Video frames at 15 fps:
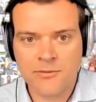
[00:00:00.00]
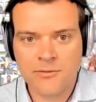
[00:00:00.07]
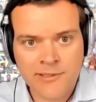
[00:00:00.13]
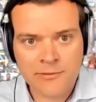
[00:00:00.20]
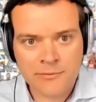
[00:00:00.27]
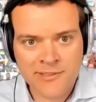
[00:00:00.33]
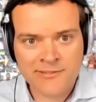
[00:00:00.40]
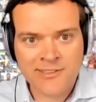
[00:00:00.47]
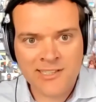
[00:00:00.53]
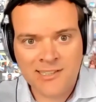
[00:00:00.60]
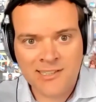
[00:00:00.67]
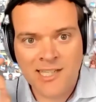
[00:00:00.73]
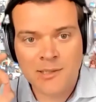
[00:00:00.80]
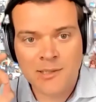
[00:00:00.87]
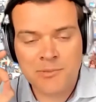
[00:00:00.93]
with
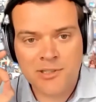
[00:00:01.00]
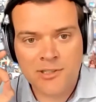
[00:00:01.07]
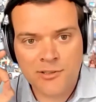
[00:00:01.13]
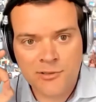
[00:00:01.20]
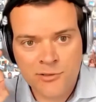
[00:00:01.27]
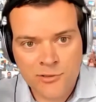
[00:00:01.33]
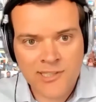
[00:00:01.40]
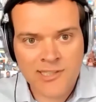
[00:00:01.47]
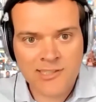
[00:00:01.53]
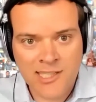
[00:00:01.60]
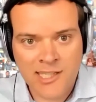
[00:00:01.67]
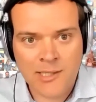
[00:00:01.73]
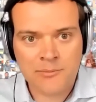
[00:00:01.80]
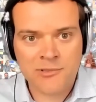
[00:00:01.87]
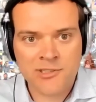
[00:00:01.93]
GitLab, to
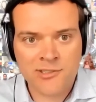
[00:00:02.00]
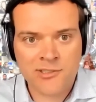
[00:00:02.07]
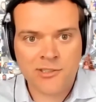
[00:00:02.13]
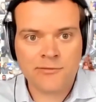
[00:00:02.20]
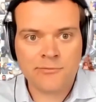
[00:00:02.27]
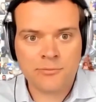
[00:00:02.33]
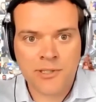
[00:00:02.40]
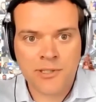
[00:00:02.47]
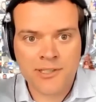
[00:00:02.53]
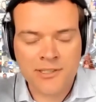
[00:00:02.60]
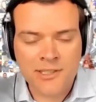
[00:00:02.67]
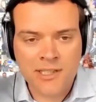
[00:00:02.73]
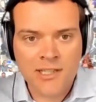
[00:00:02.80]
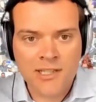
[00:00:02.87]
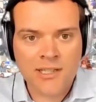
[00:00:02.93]
GitLab the software,
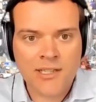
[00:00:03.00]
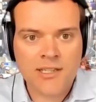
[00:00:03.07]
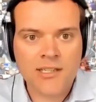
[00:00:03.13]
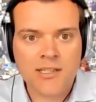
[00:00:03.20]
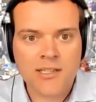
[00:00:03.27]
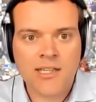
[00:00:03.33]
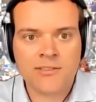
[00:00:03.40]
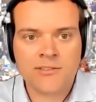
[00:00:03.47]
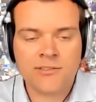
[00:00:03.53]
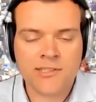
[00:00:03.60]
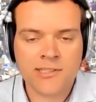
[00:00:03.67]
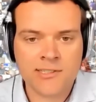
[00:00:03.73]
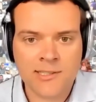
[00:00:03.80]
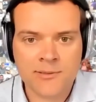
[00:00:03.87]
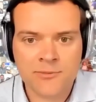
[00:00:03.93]
and to
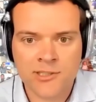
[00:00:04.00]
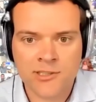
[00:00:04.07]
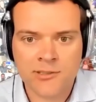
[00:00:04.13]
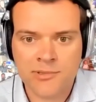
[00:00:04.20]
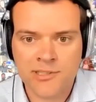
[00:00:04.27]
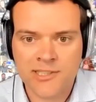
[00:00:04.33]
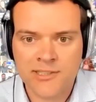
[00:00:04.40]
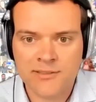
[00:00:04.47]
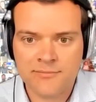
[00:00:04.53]
GitLab the company.